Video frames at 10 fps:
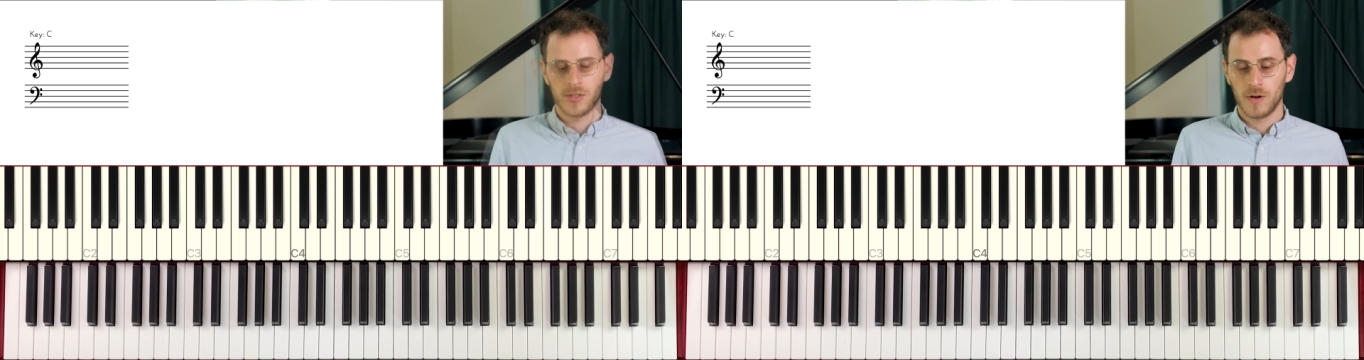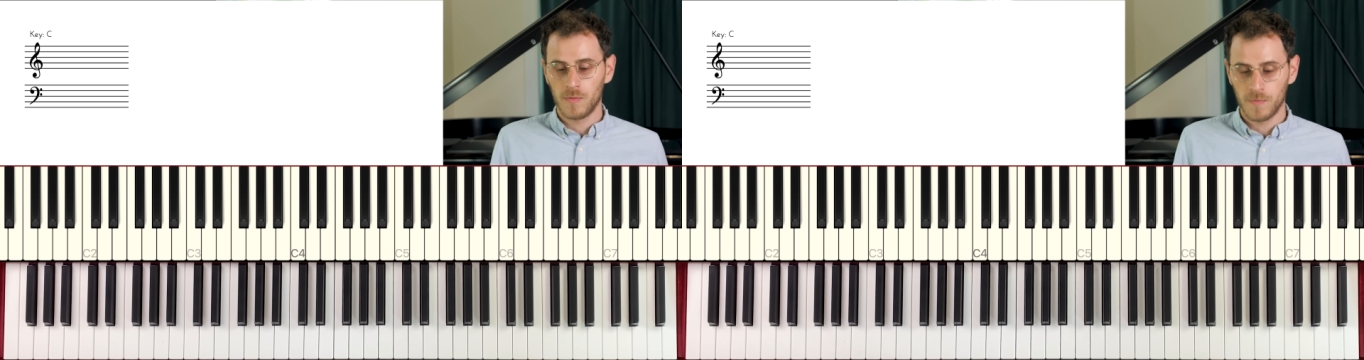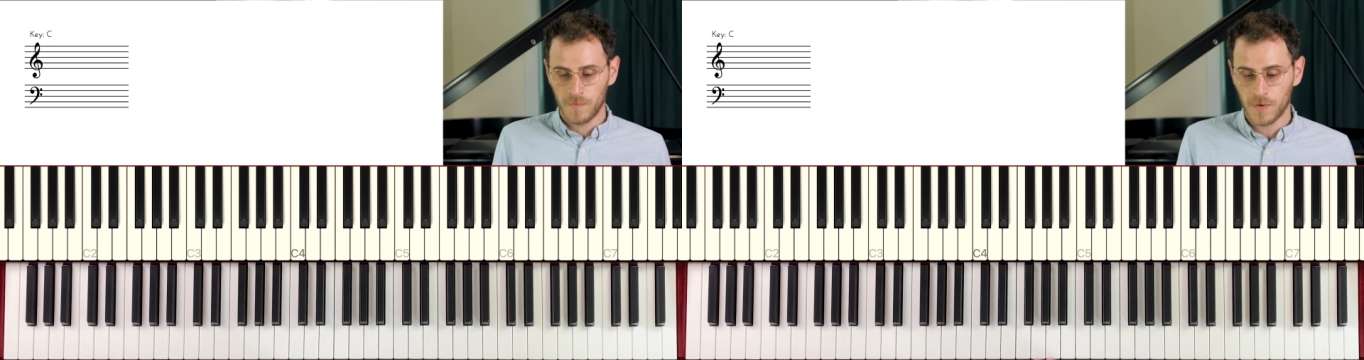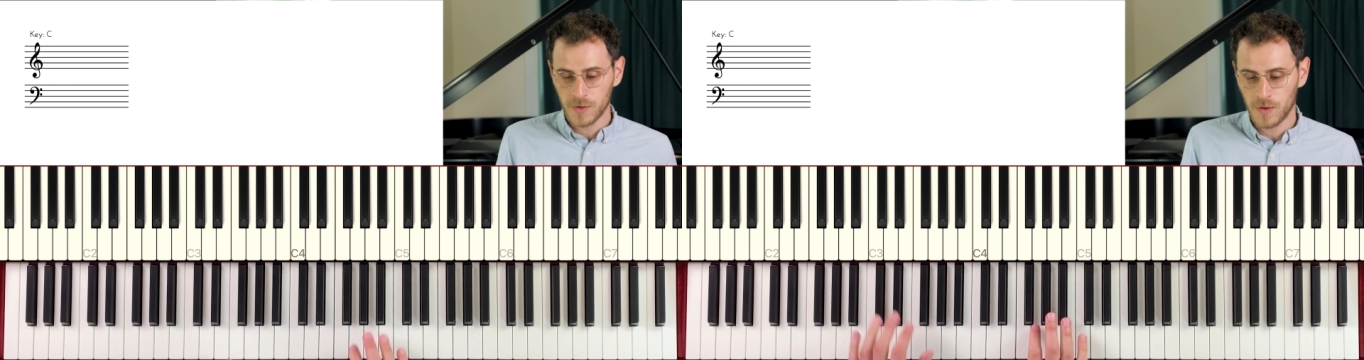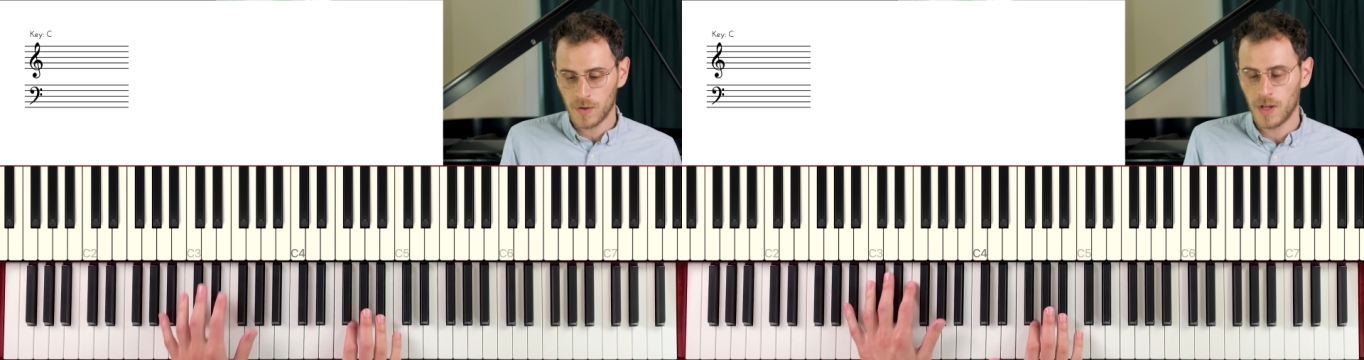So
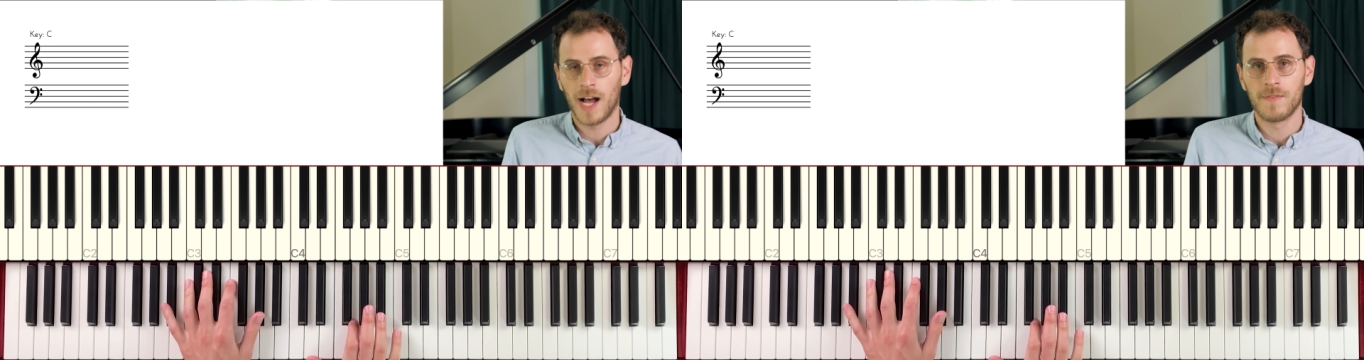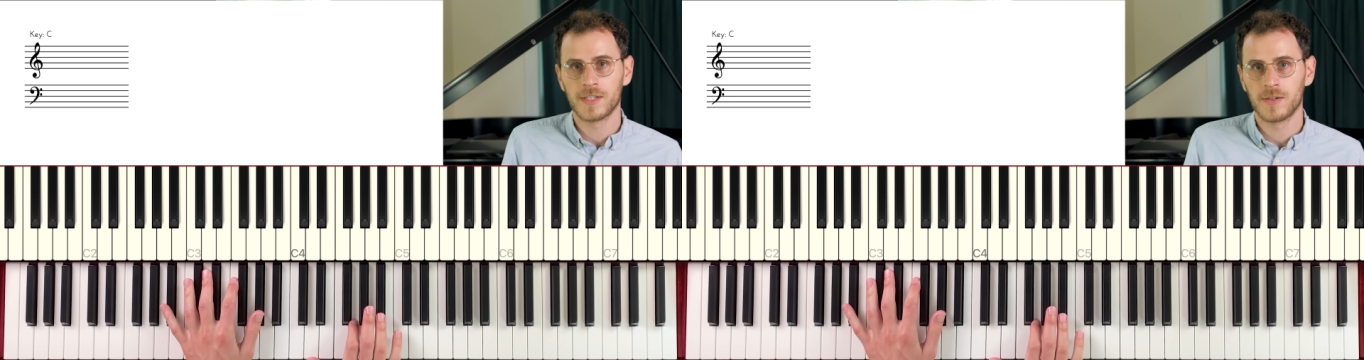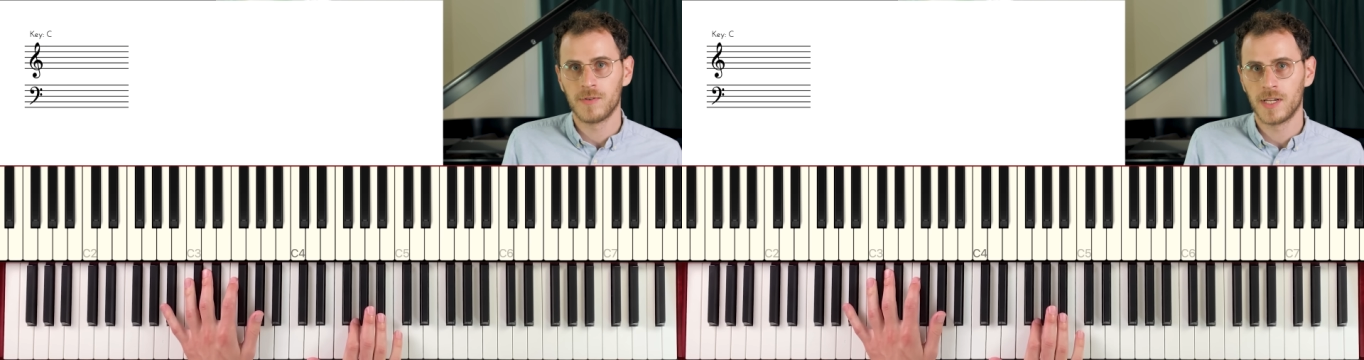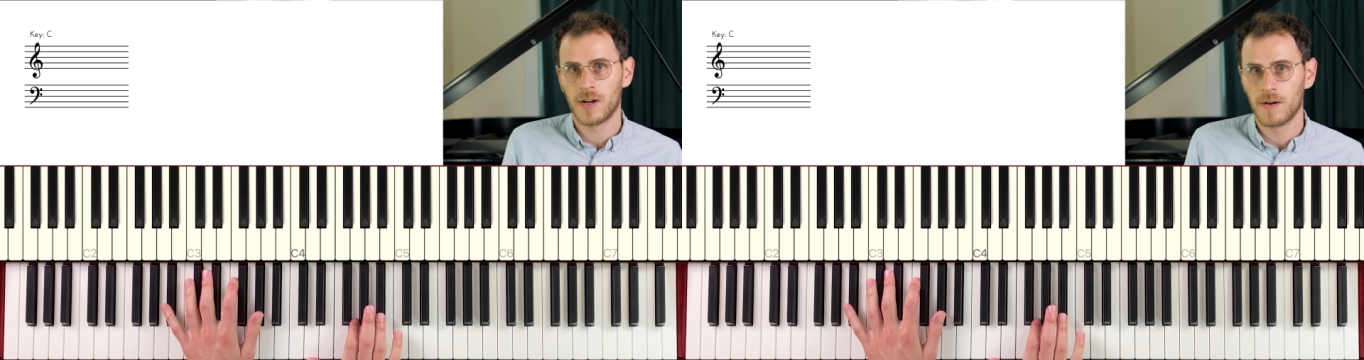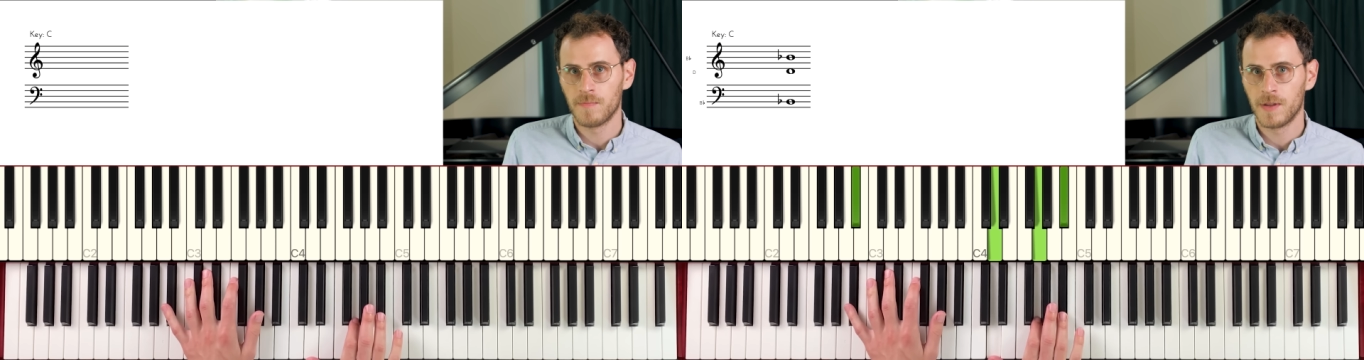first of all, obviously we did
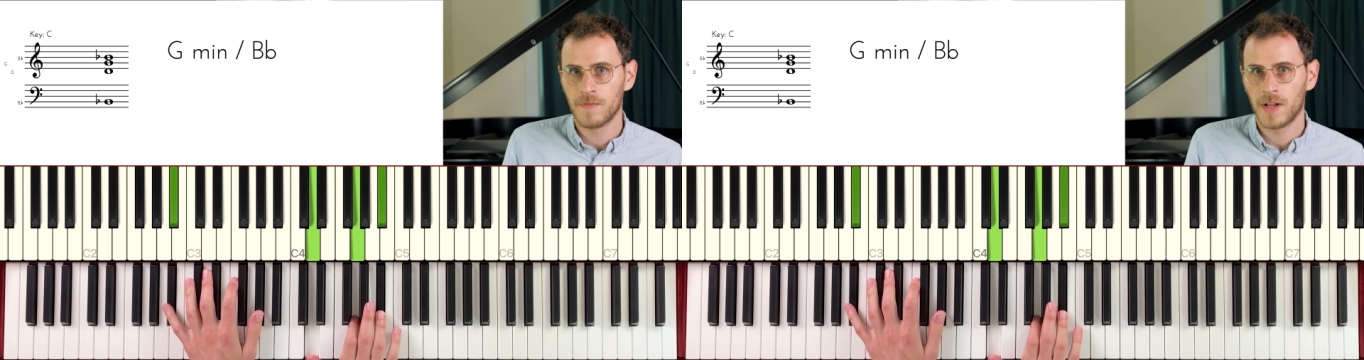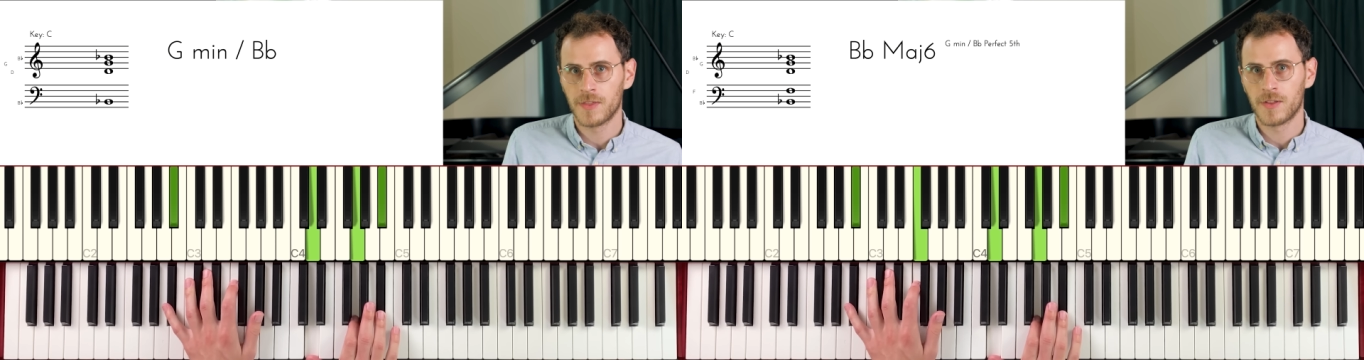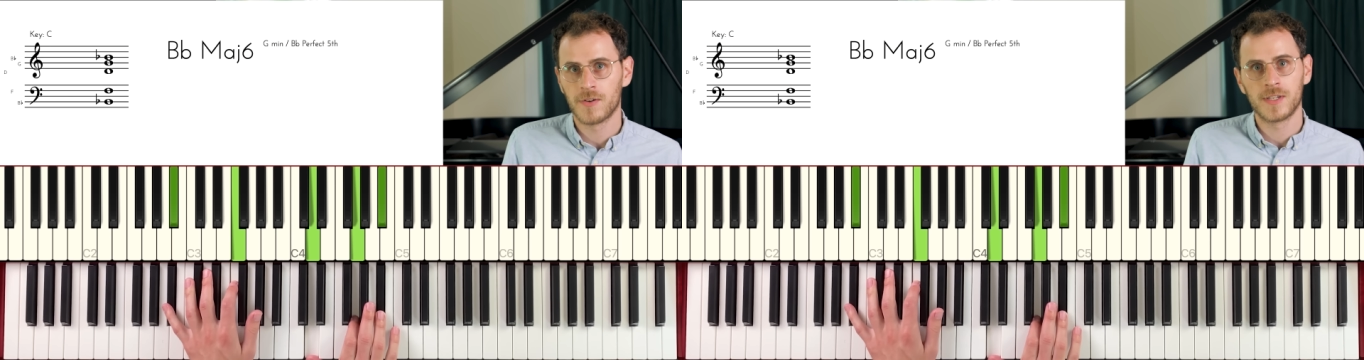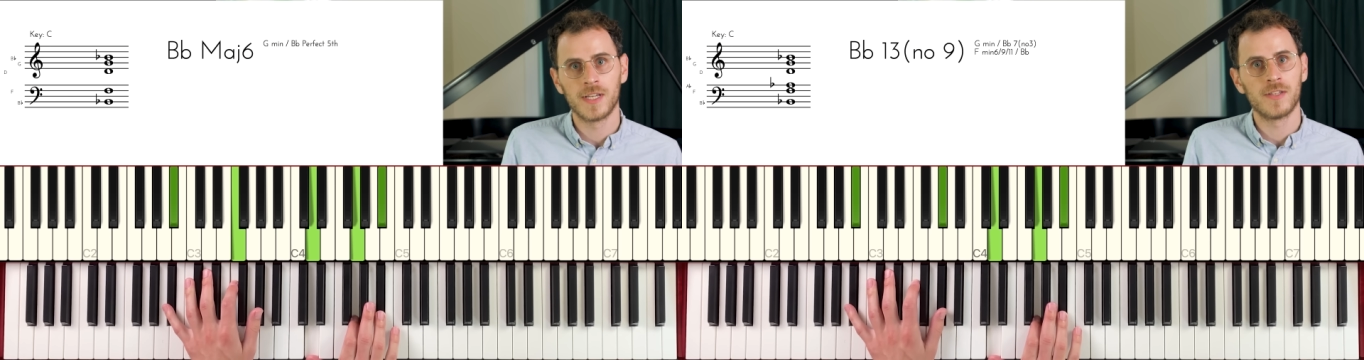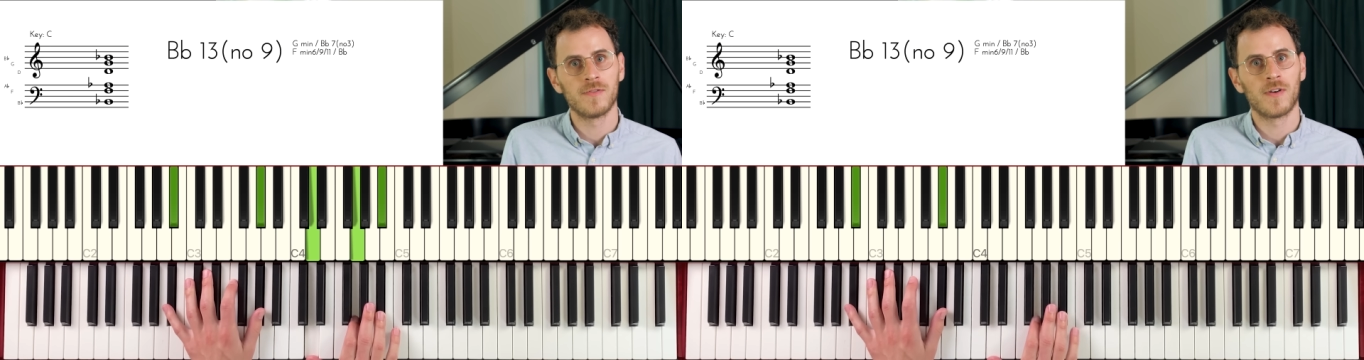our B flat
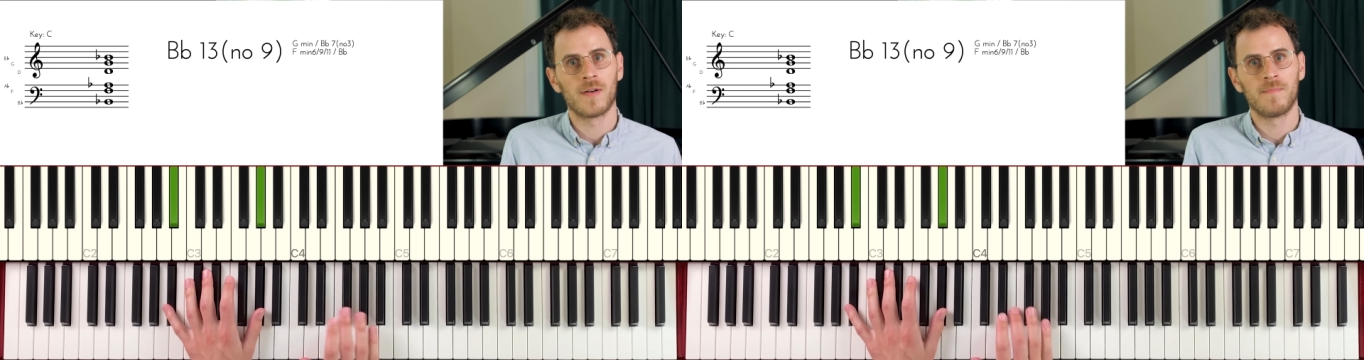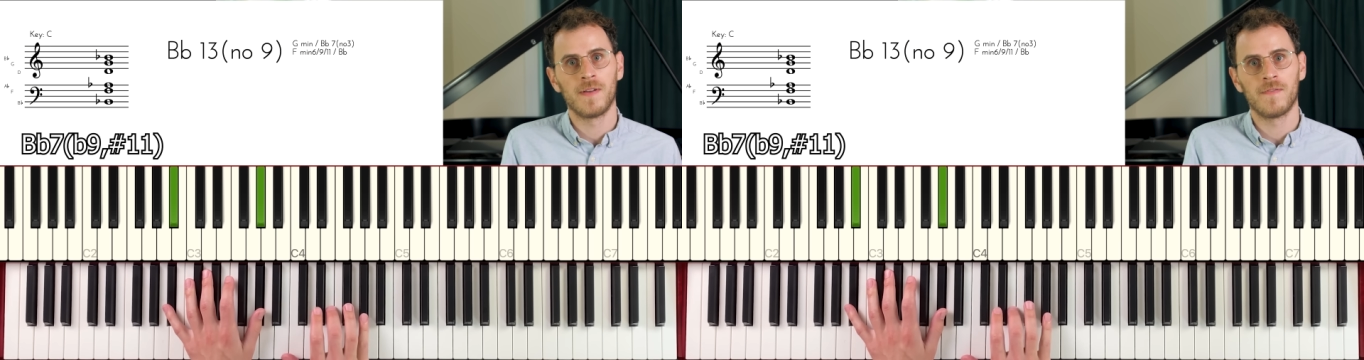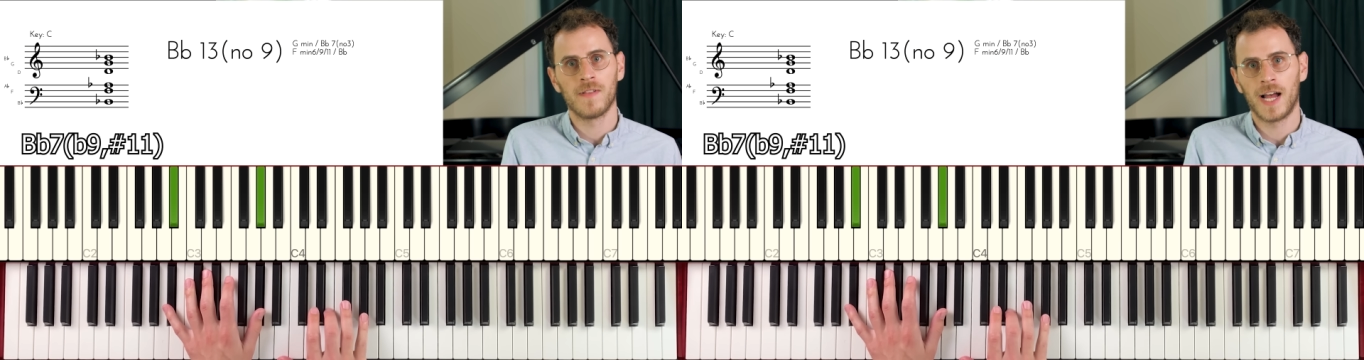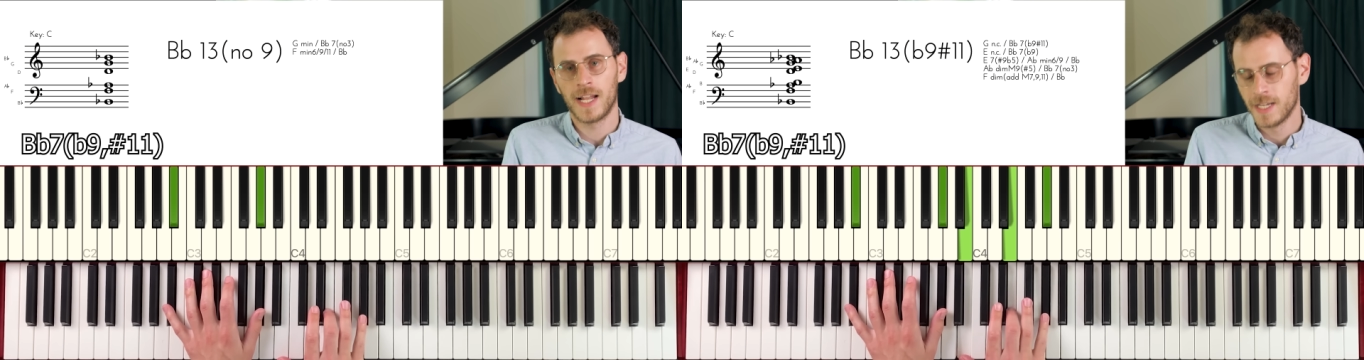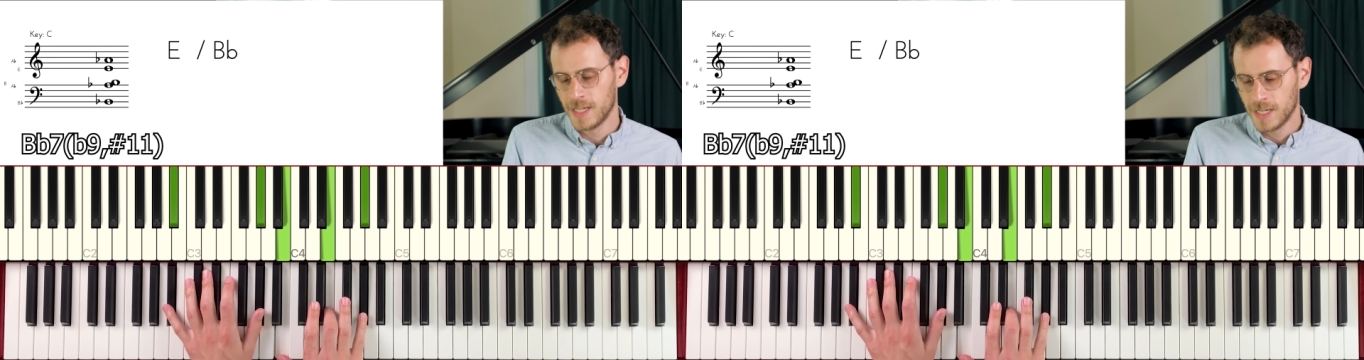13 to our B flat